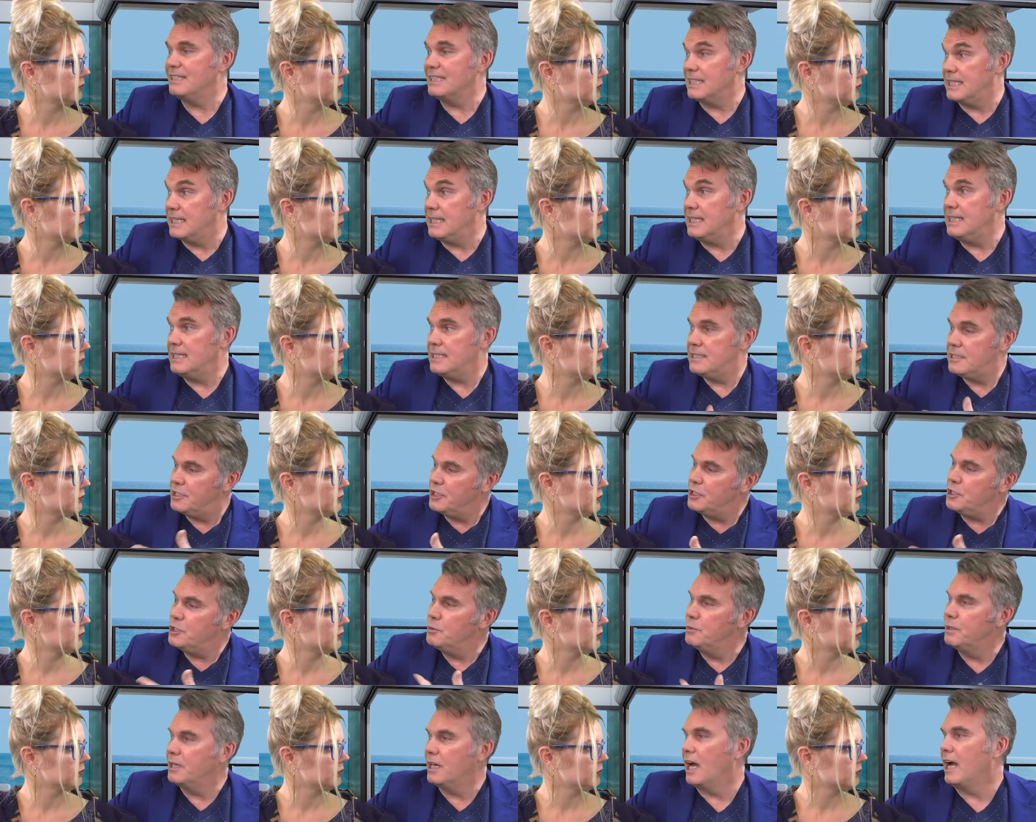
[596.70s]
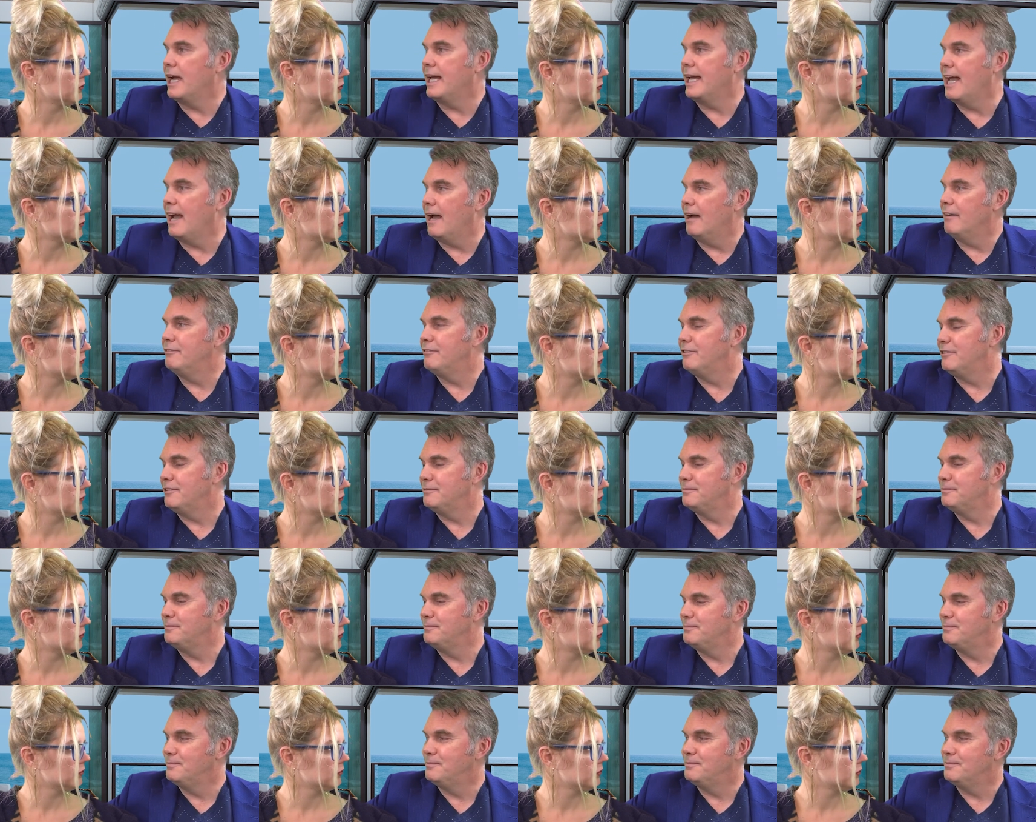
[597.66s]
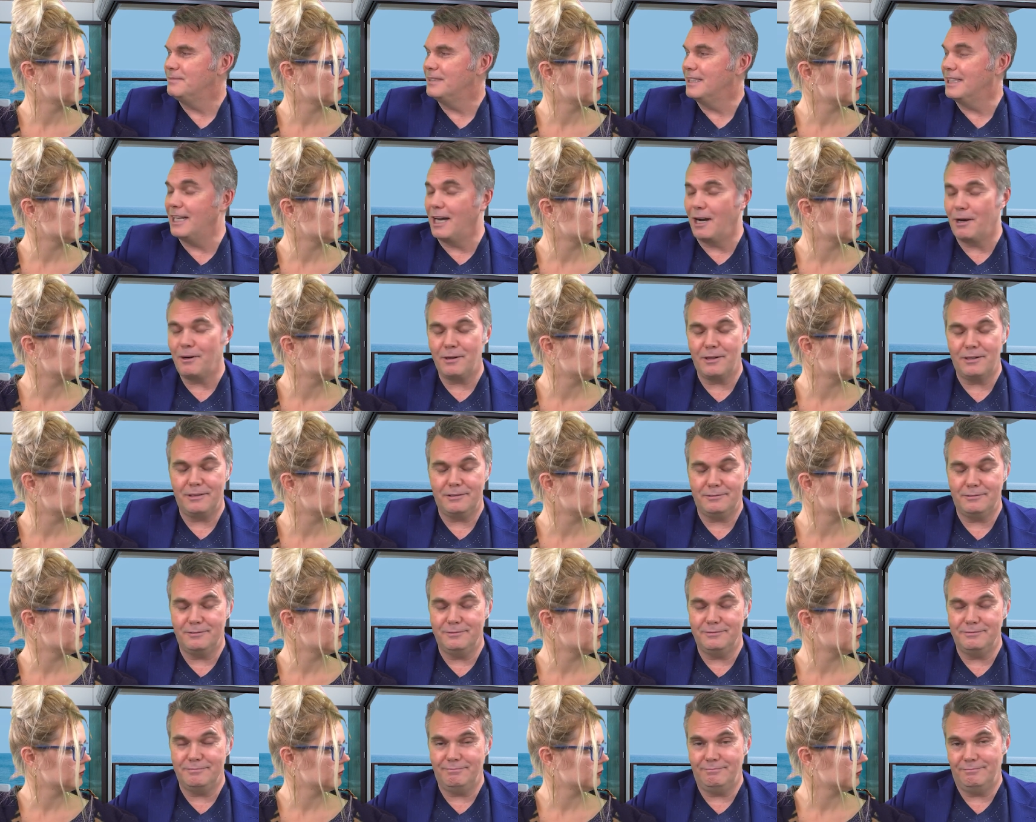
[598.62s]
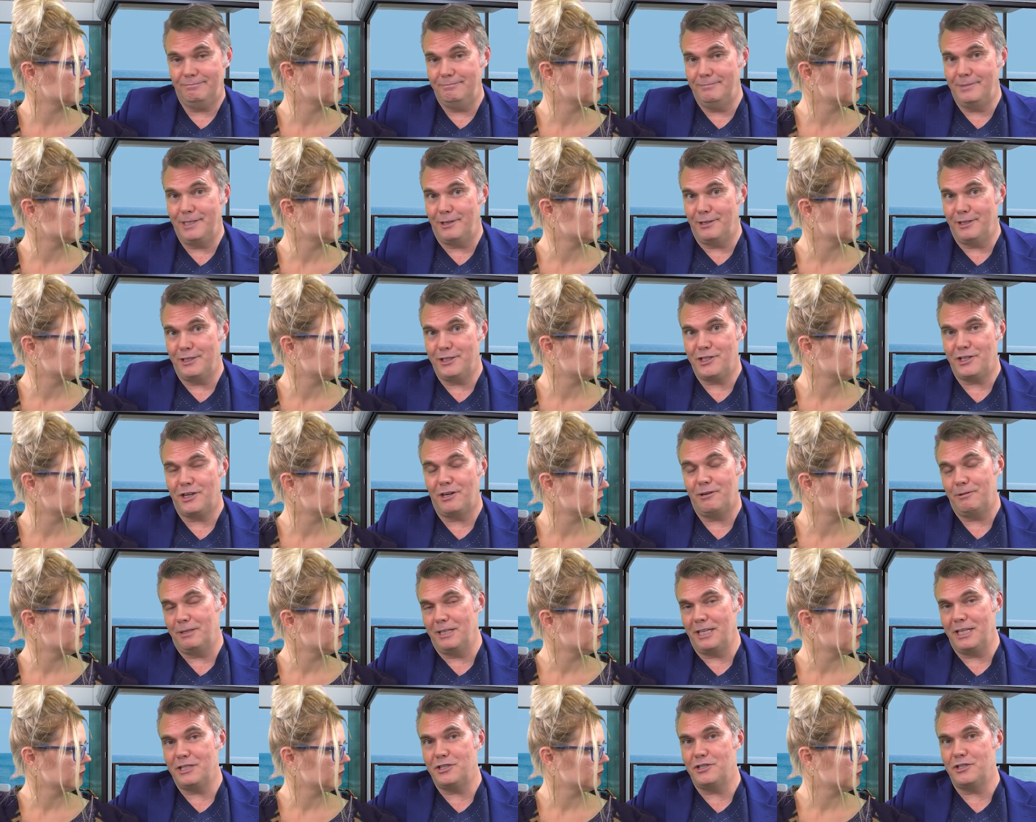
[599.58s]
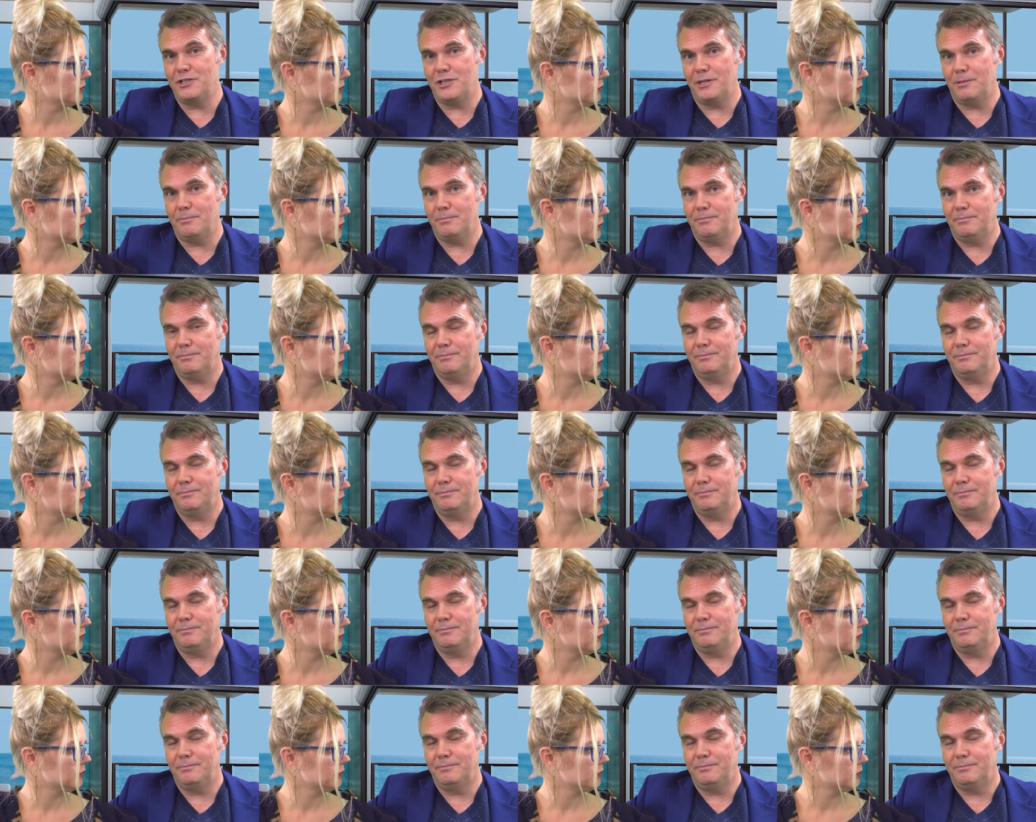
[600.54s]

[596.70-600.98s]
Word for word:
Speaker 1: keys do you and I have in our marriage, our relationship?